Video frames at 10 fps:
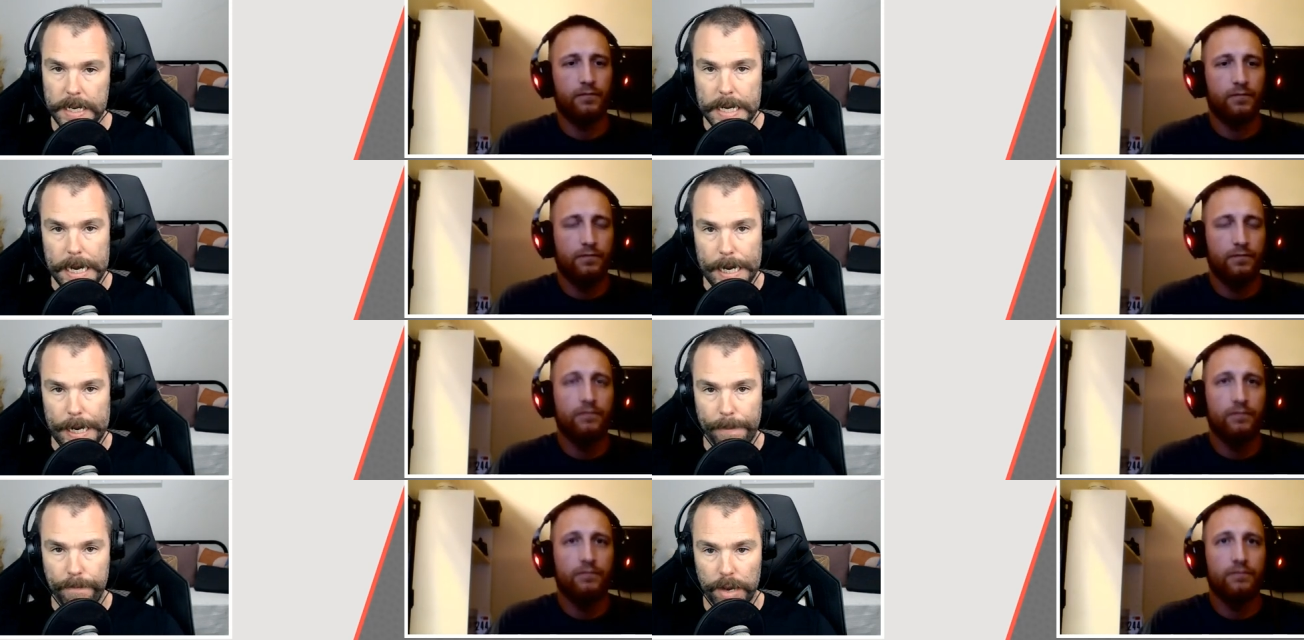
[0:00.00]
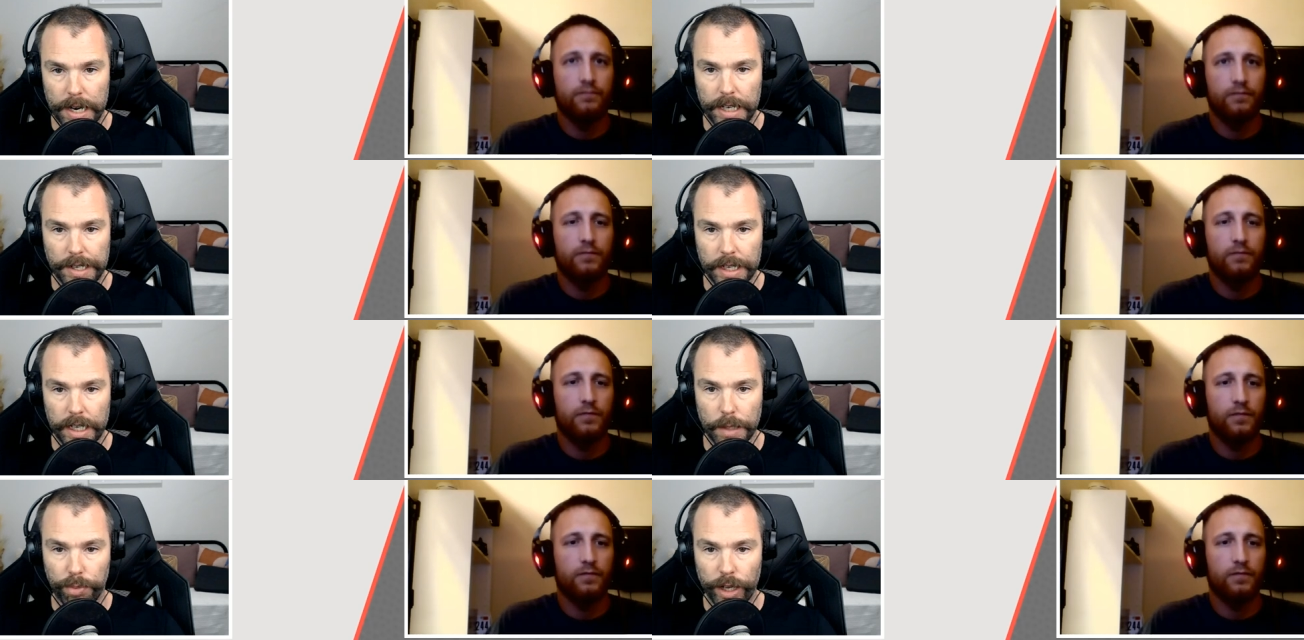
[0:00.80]
Speaker 1: Um, but it is it is
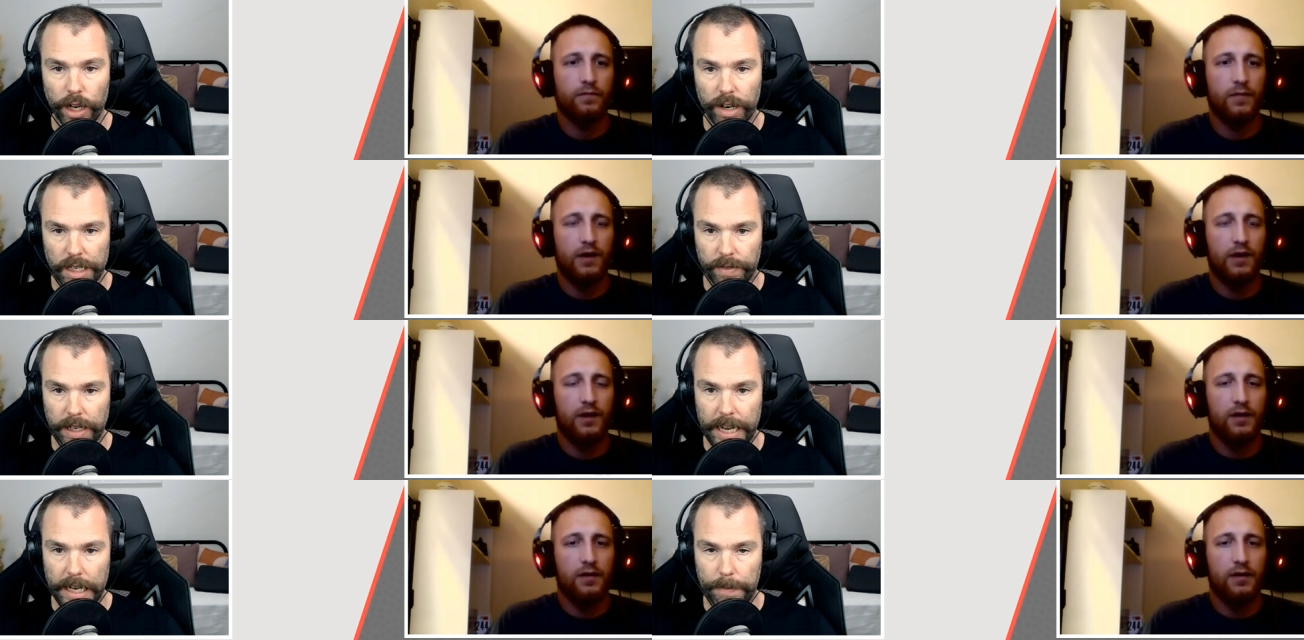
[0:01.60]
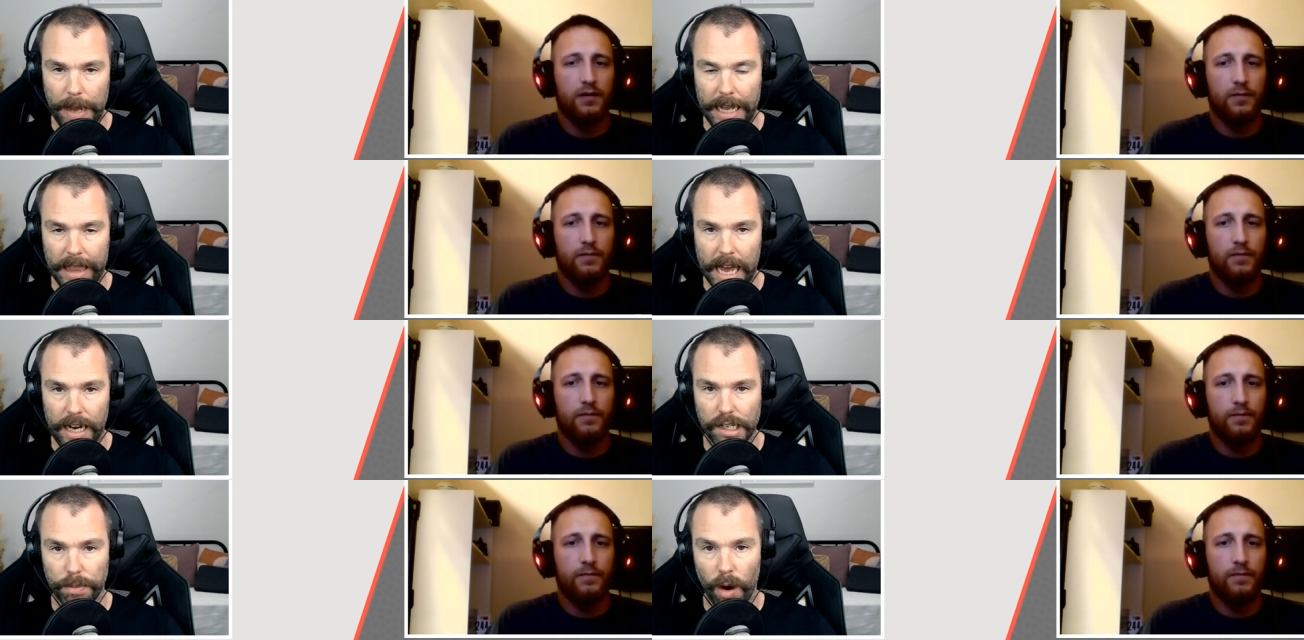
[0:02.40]
pretty aggressive to get him at that
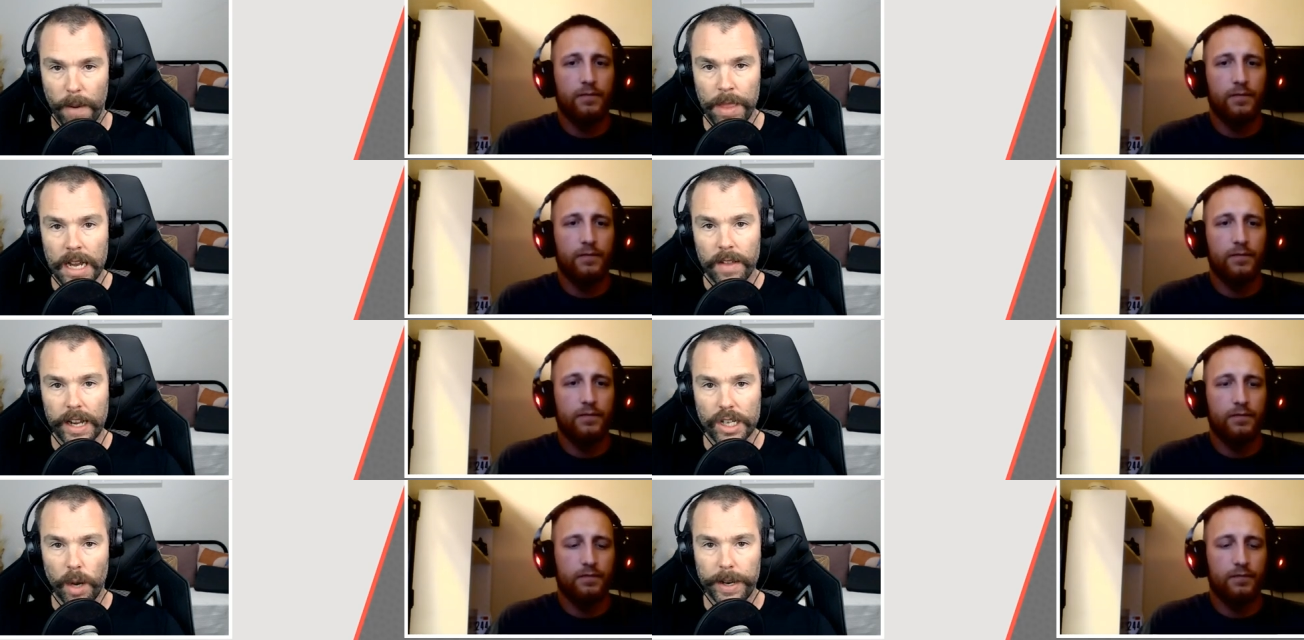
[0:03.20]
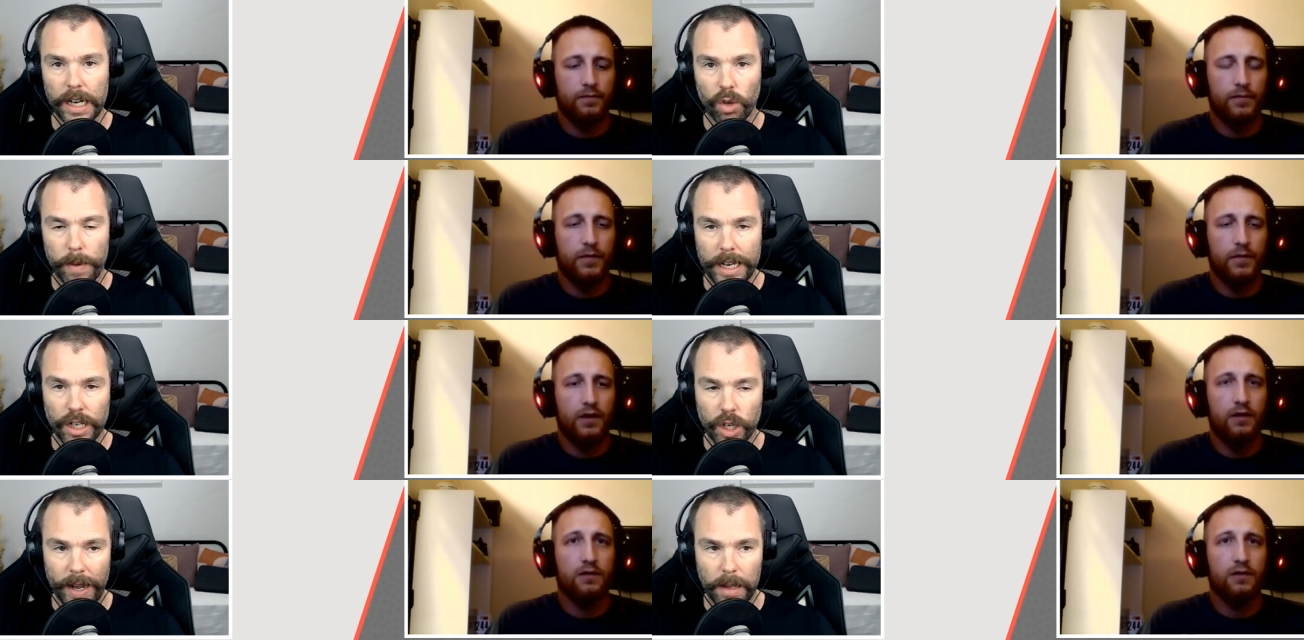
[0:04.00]
spot. Next guy we're going to talk about is
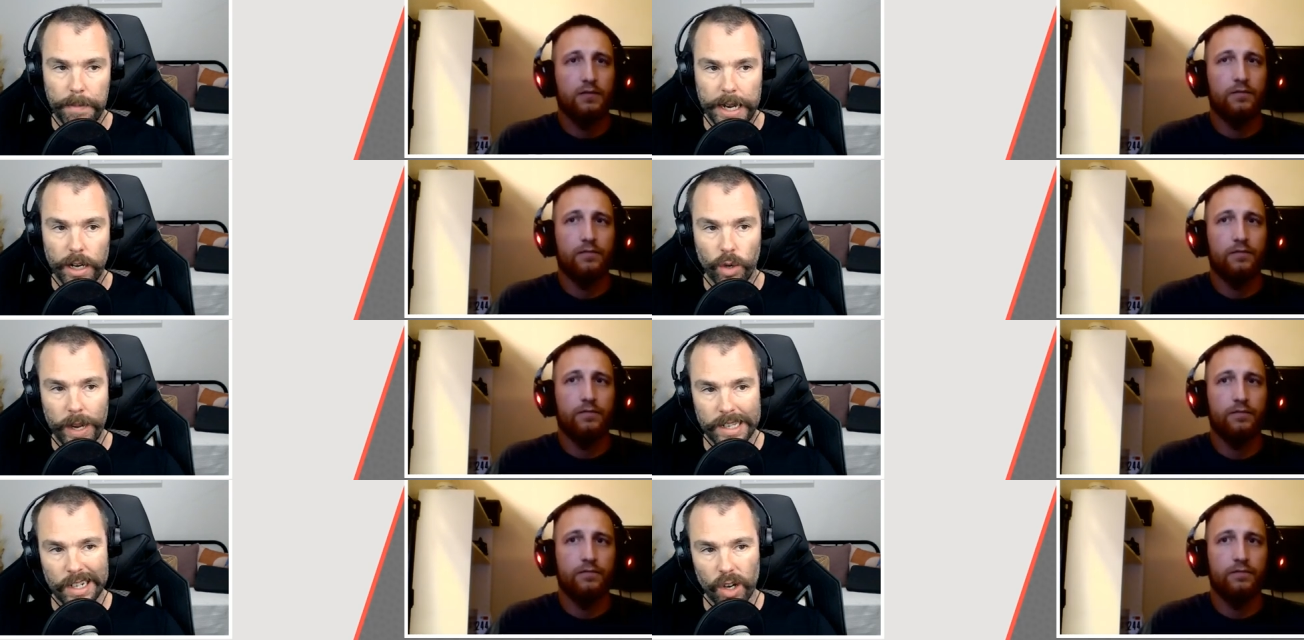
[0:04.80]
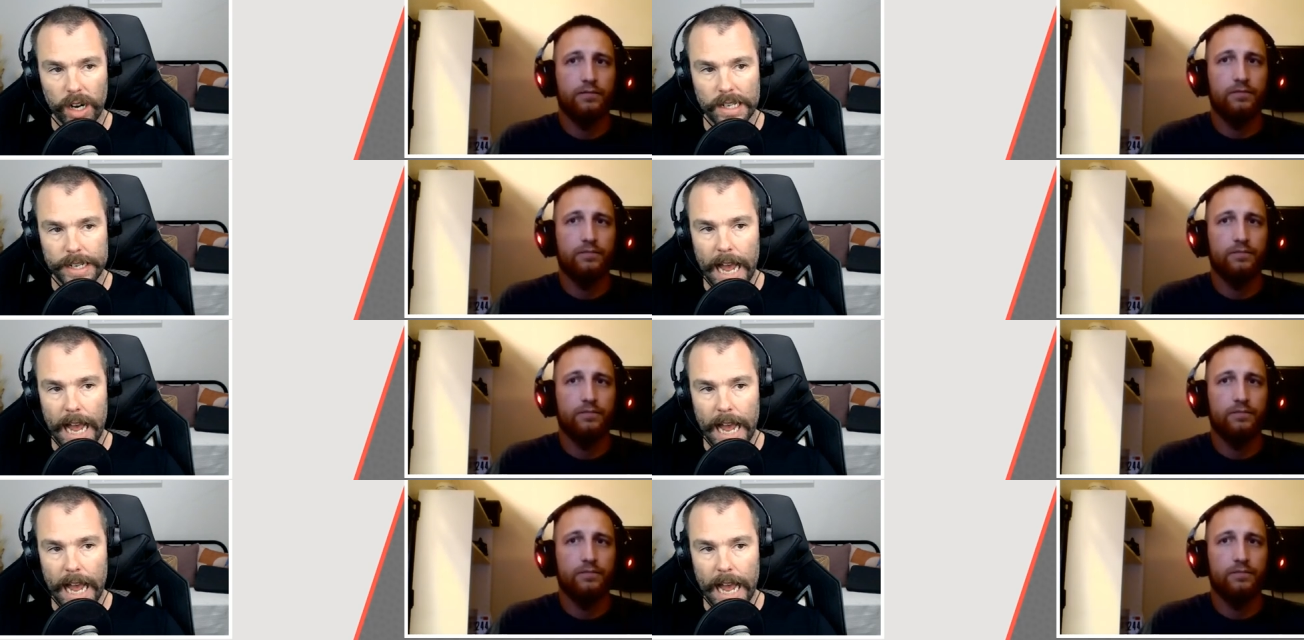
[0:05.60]
Joel Embiid, who has a dynasty